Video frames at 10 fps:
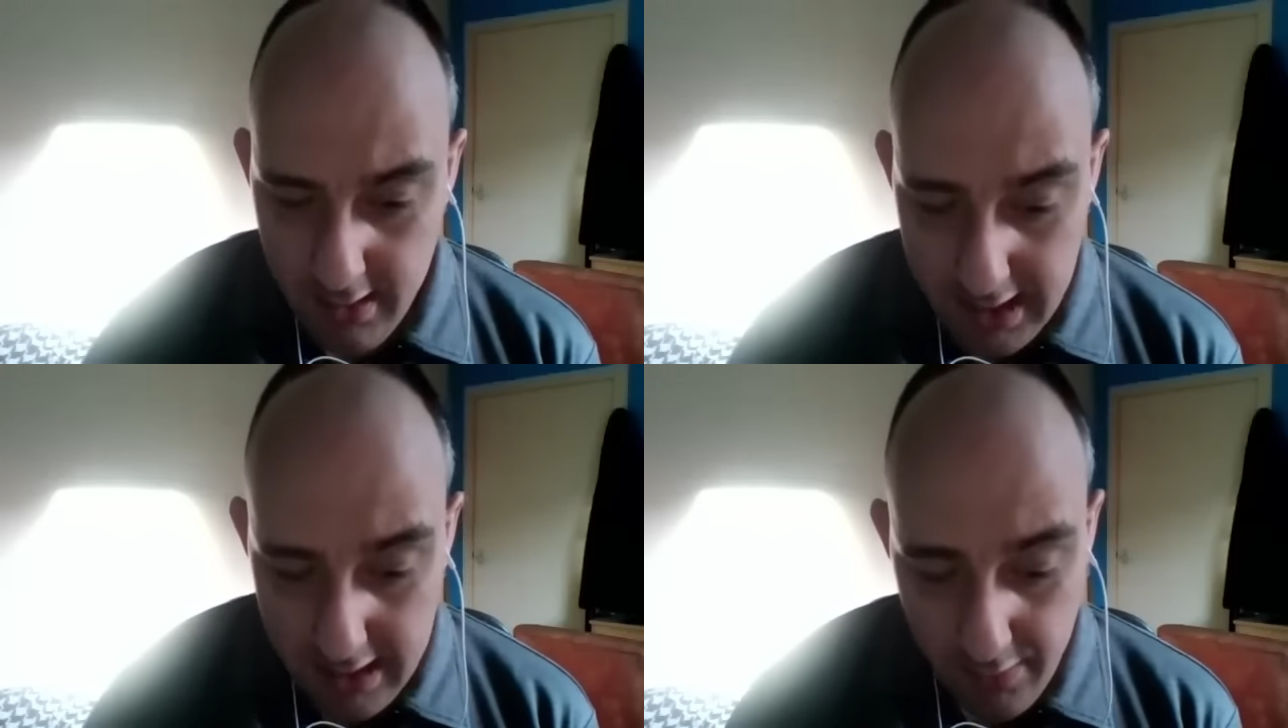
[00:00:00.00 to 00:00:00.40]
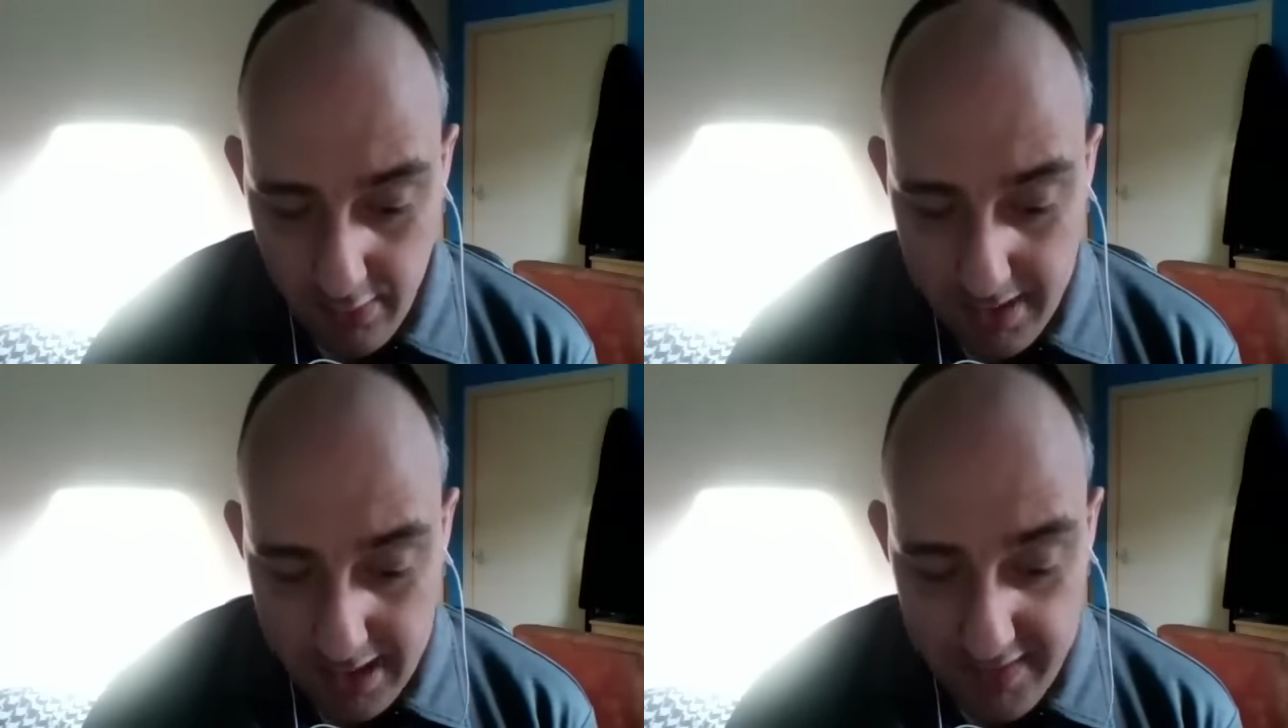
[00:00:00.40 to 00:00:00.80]
Uh, we
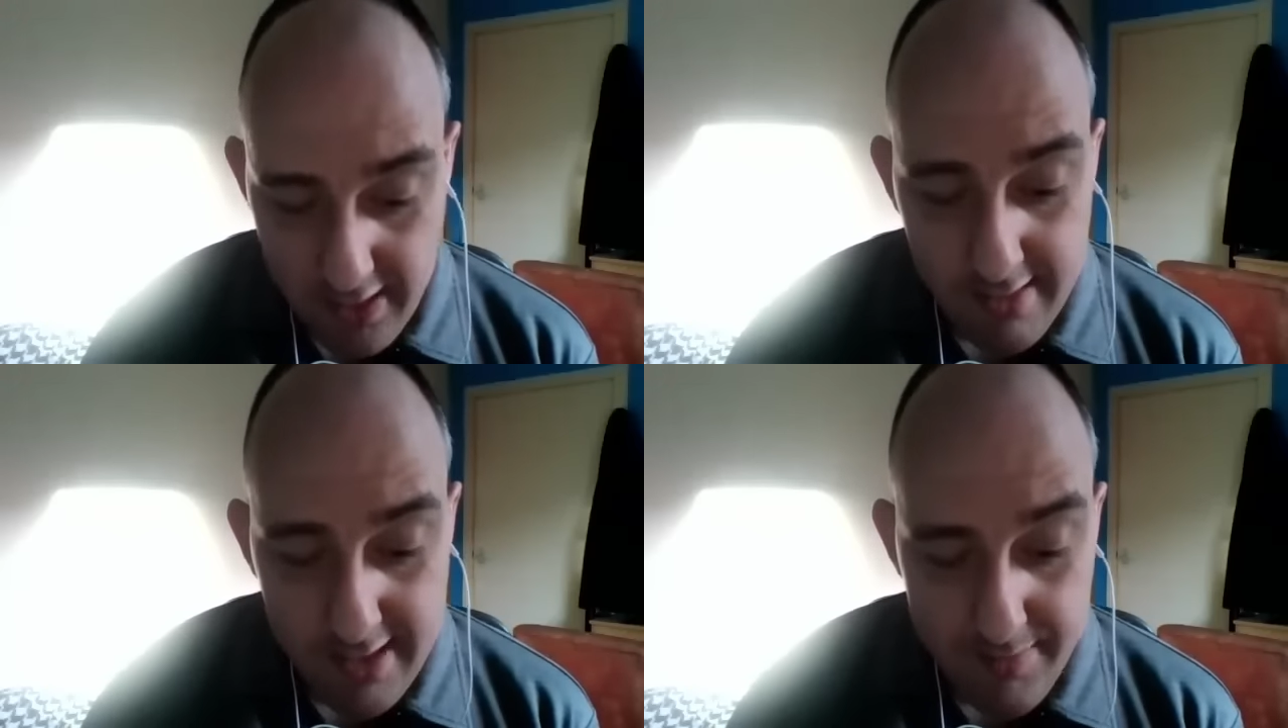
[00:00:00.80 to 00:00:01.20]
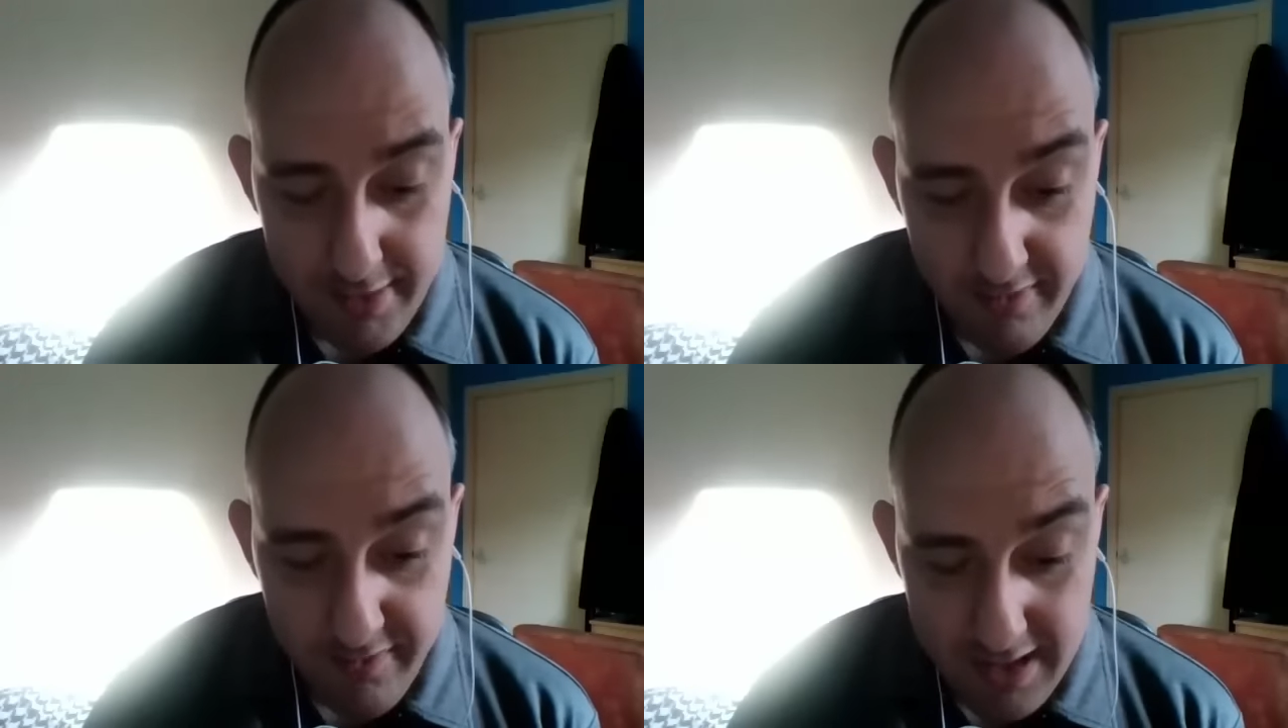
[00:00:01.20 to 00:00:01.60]
hope you have a great time with
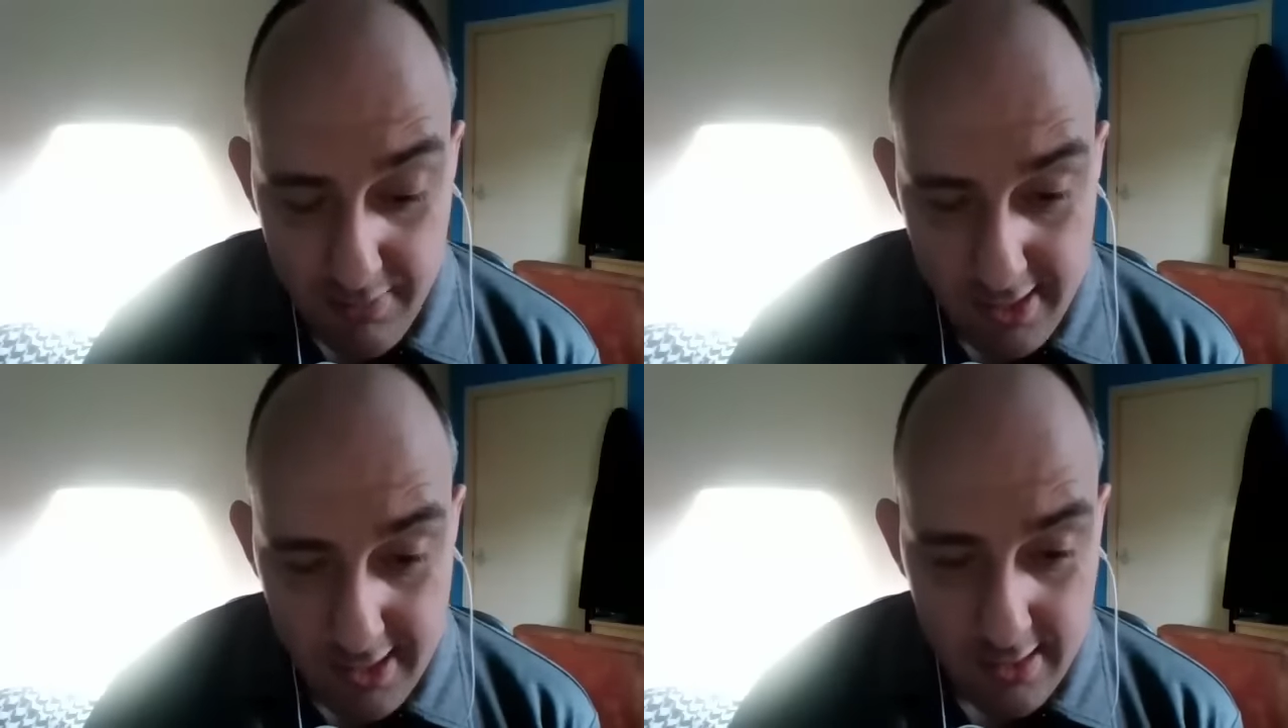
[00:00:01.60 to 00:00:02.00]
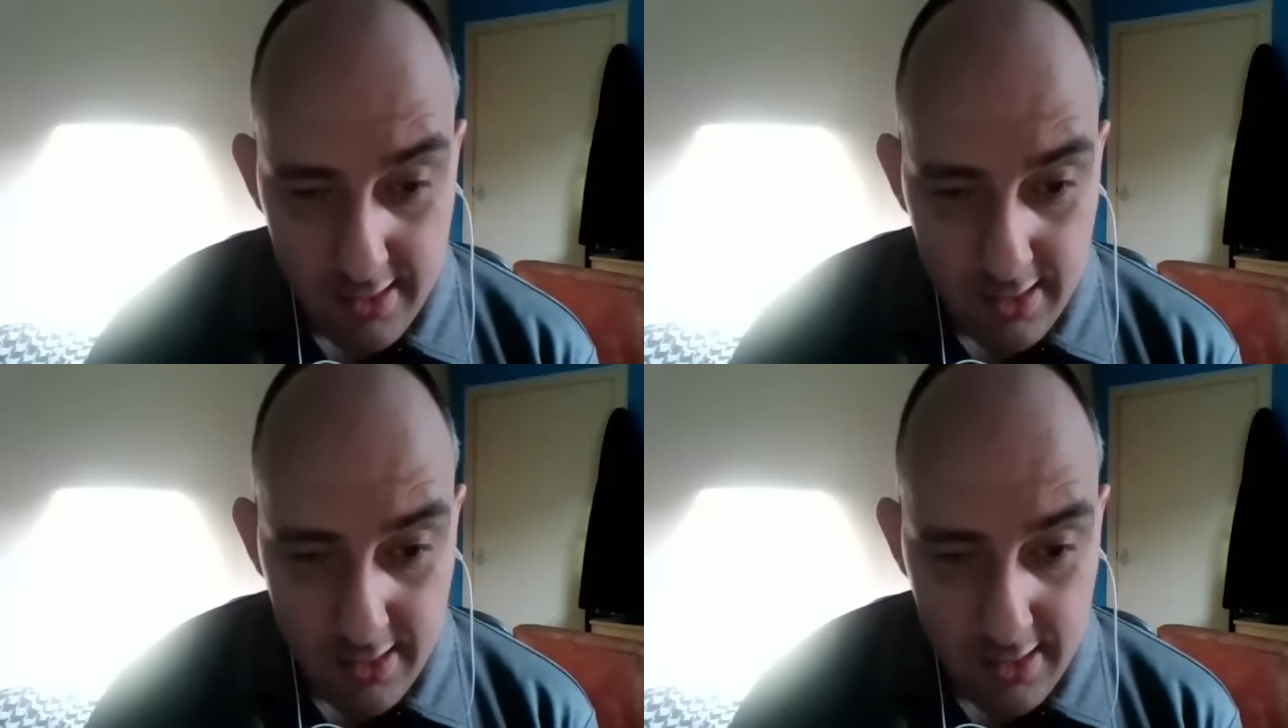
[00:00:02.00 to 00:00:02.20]
your families